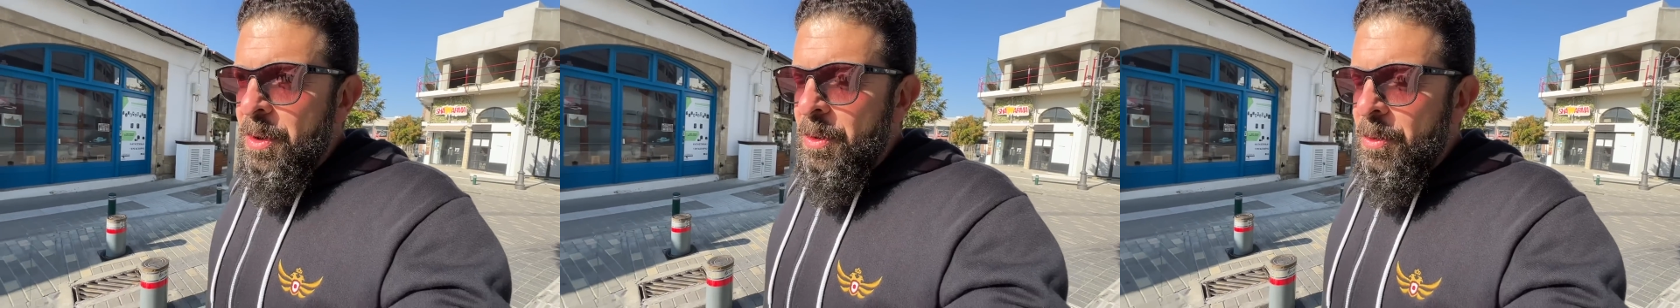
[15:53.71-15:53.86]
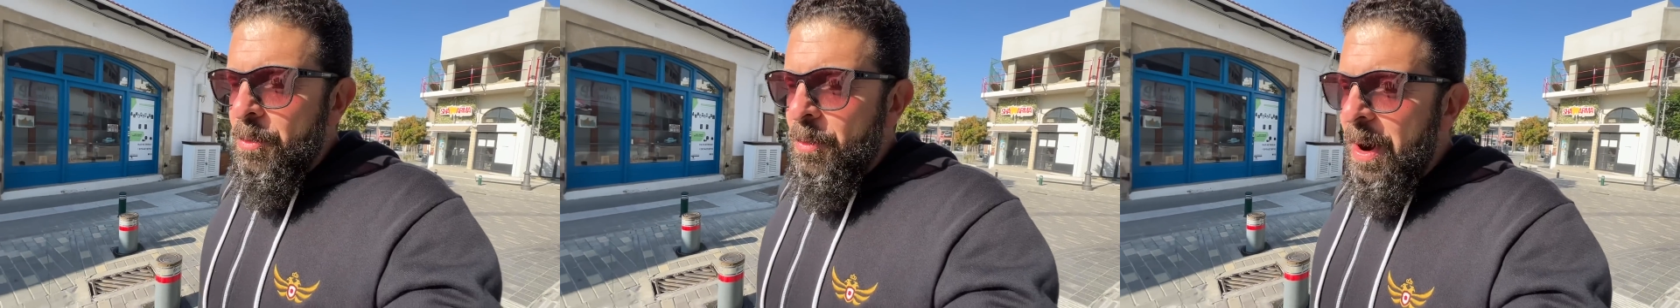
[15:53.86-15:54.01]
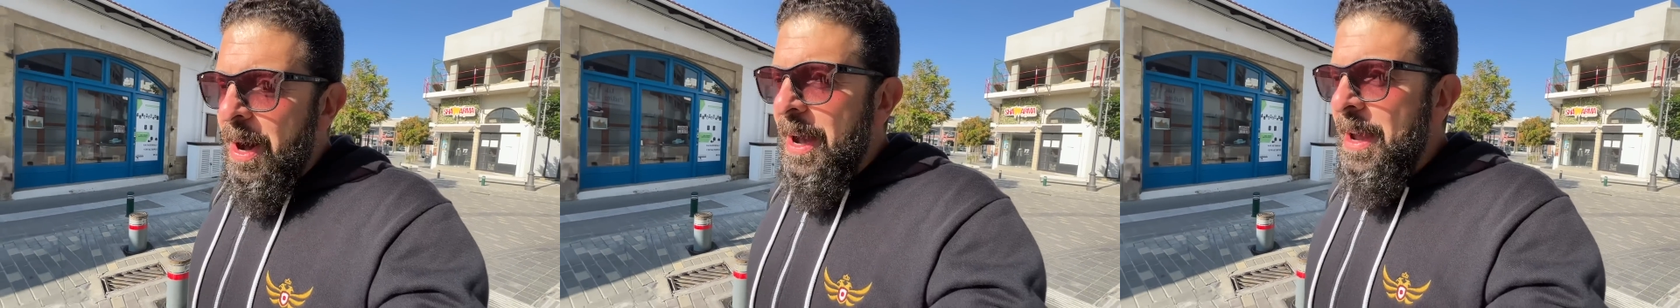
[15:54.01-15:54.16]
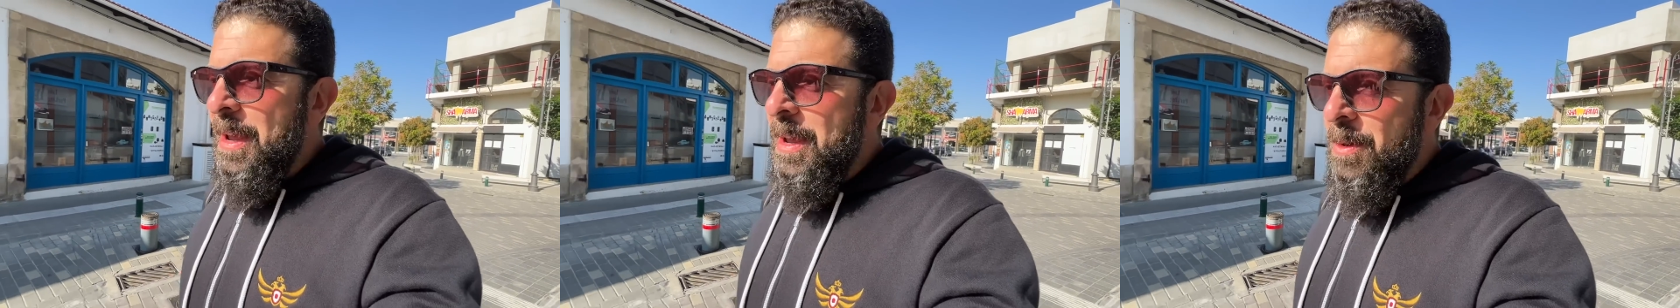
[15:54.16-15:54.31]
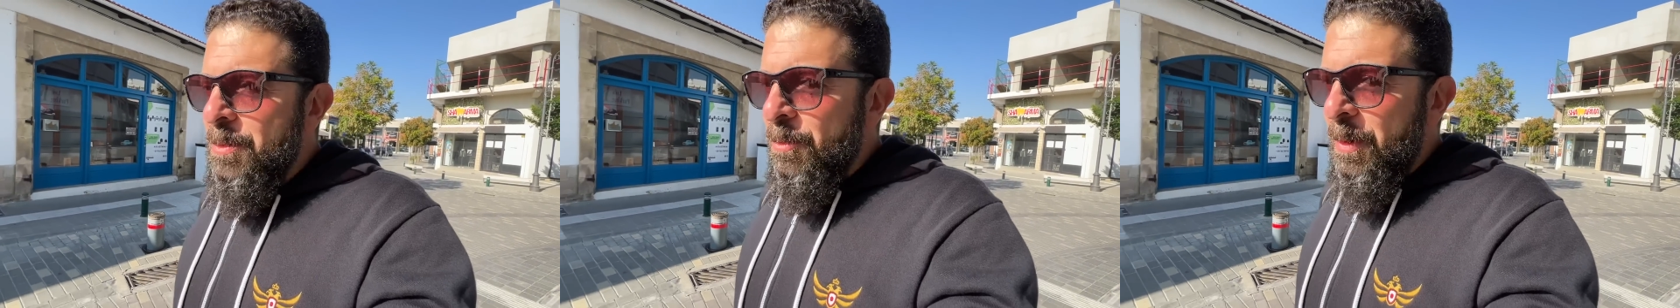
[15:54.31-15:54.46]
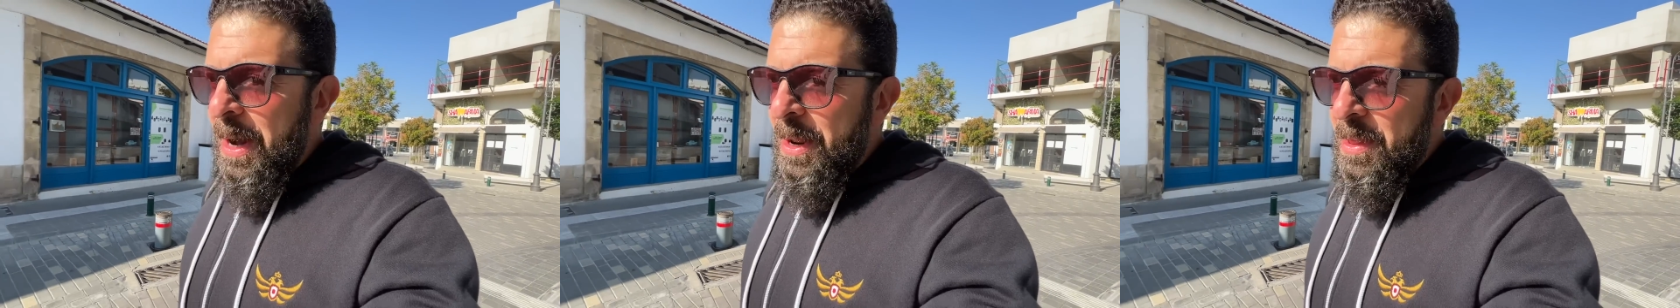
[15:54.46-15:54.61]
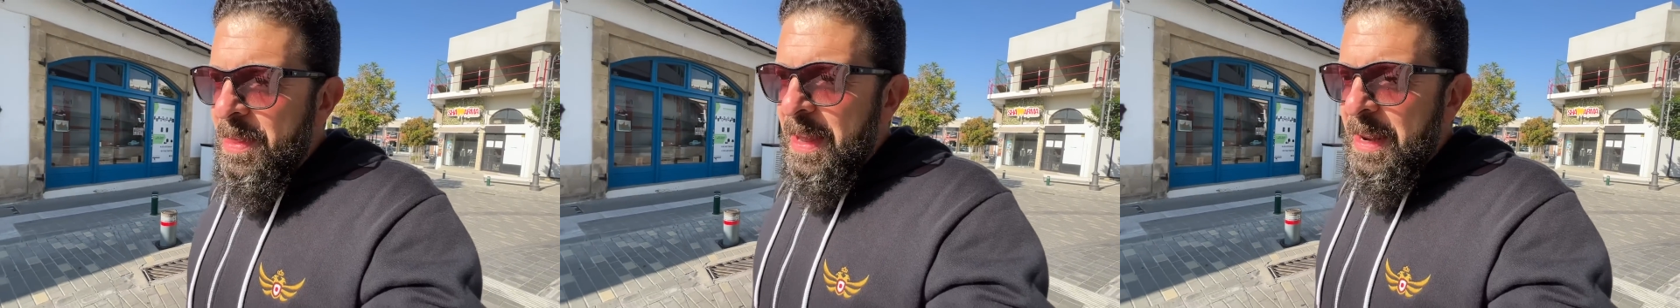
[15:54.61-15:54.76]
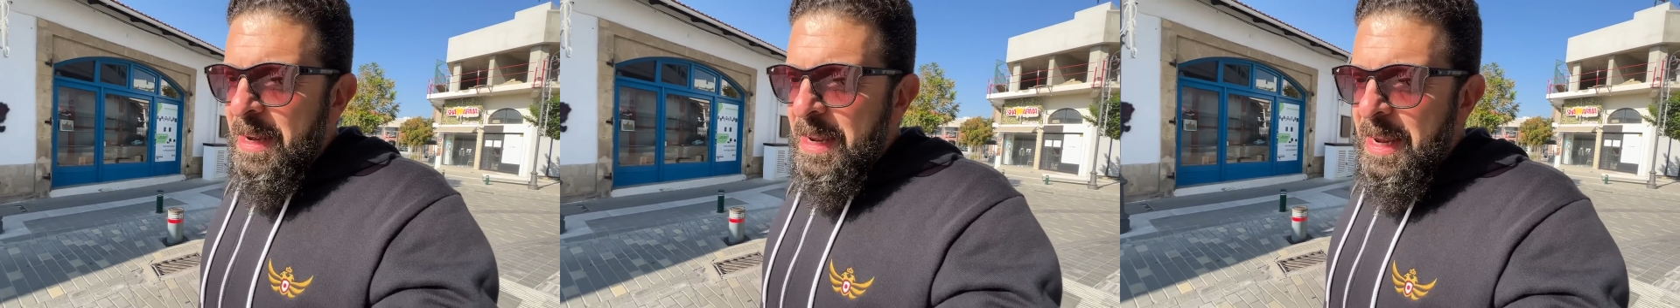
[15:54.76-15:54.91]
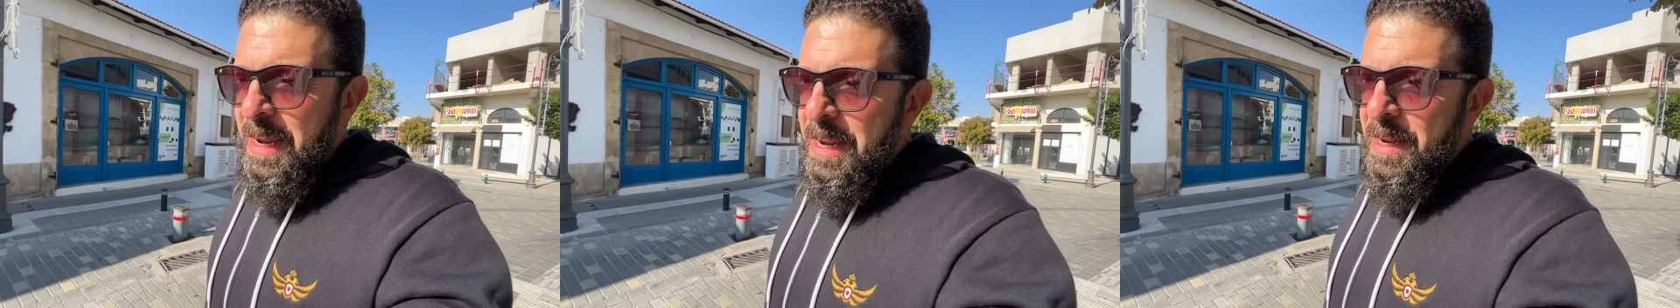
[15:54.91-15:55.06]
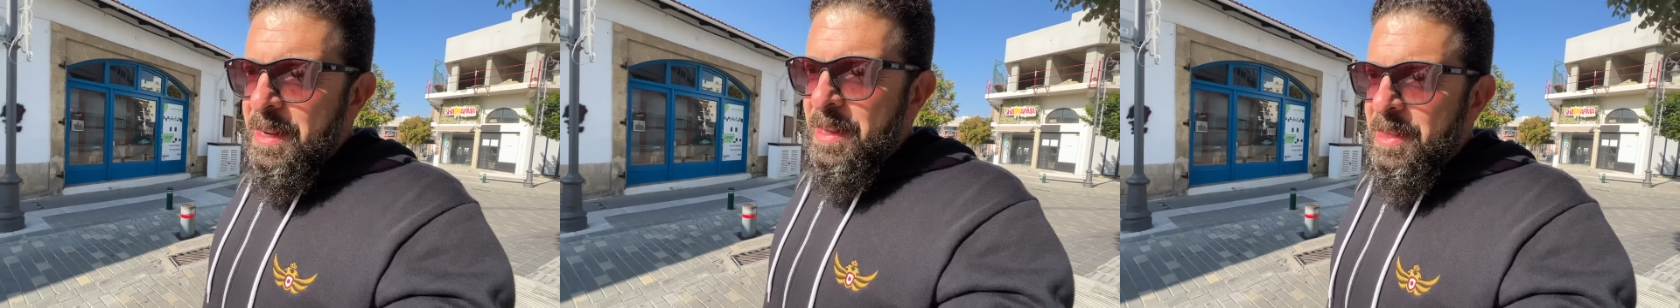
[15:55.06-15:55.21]
Why, why do they
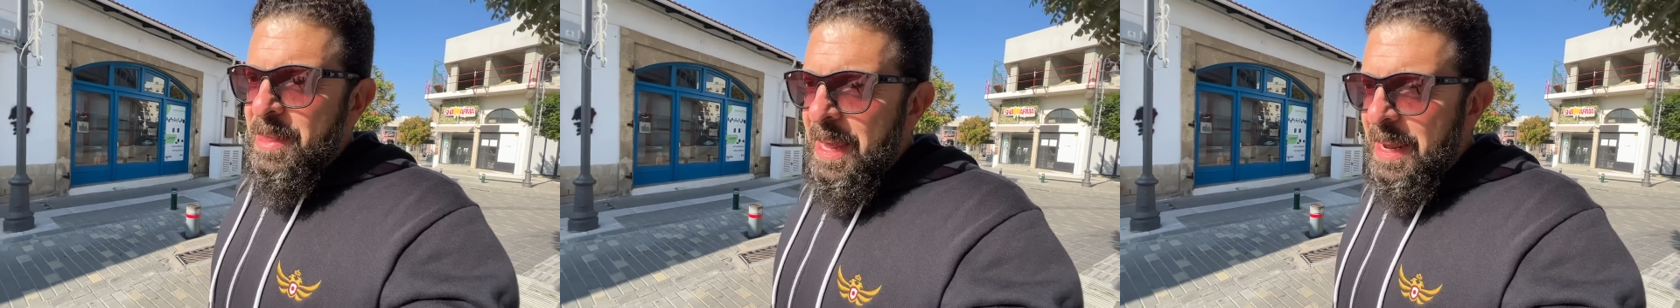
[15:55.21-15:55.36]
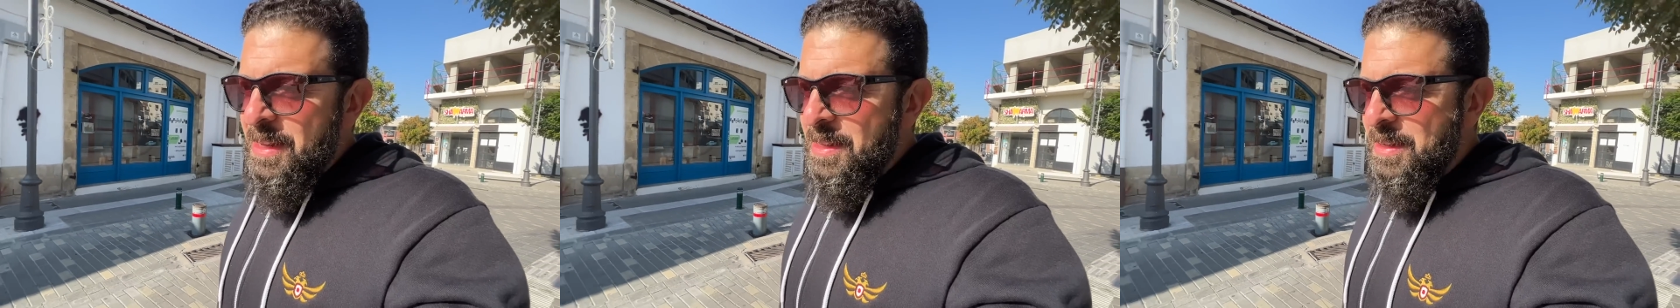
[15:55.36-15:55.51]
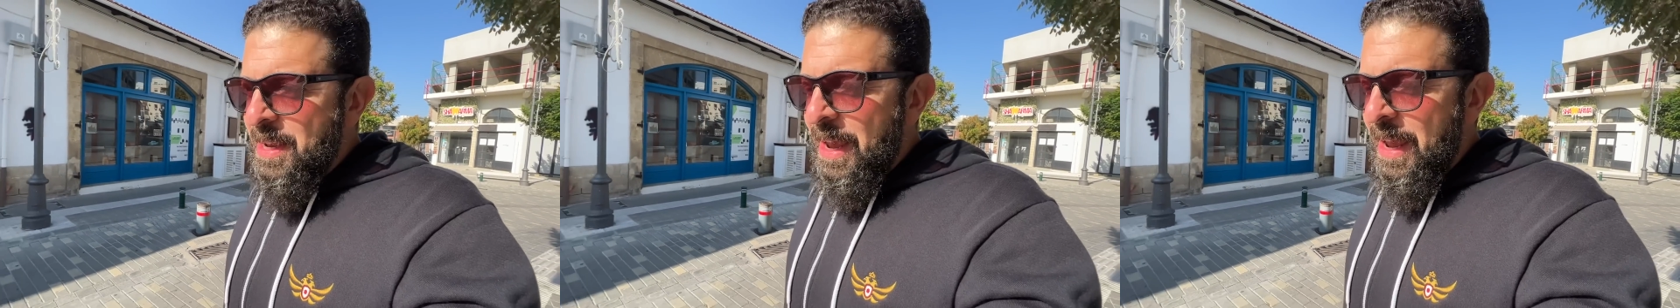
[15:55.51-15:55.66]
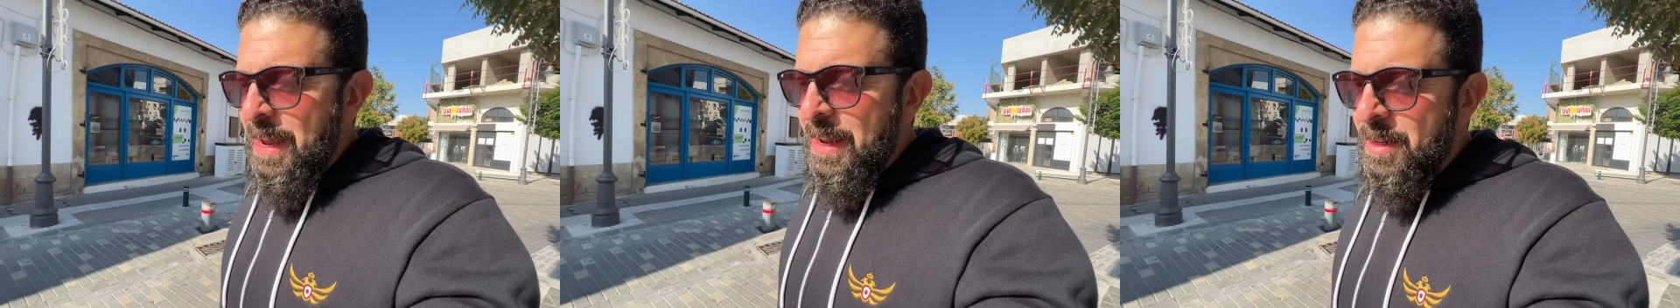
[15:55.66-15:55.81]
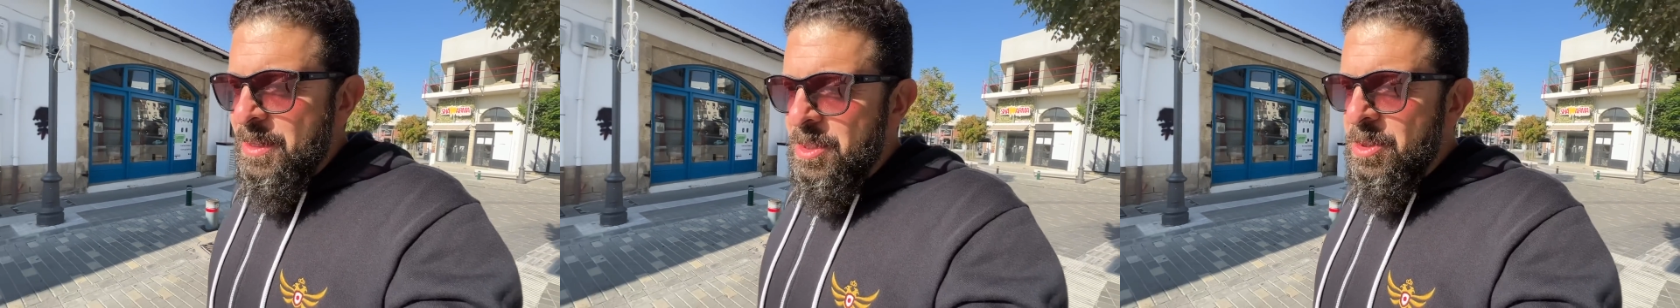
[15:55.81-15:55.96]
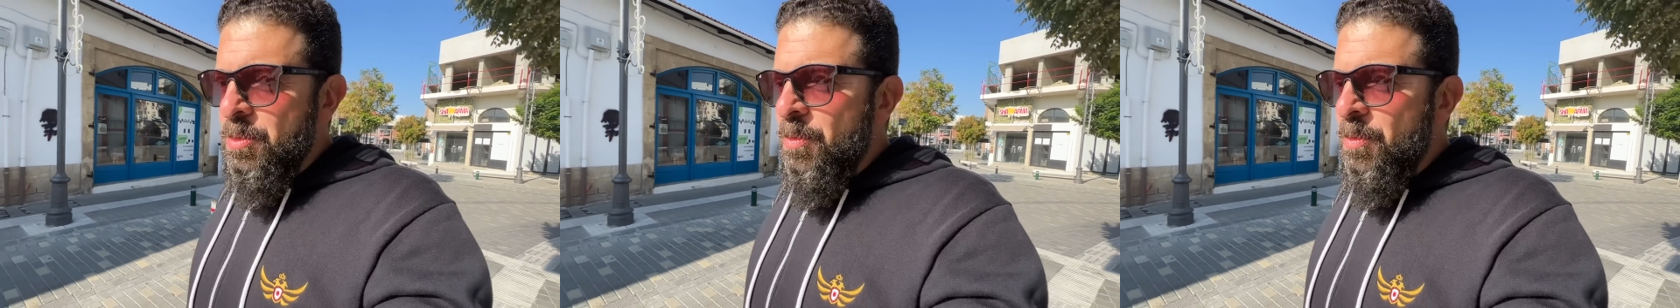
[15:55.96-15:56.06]
need light tanks?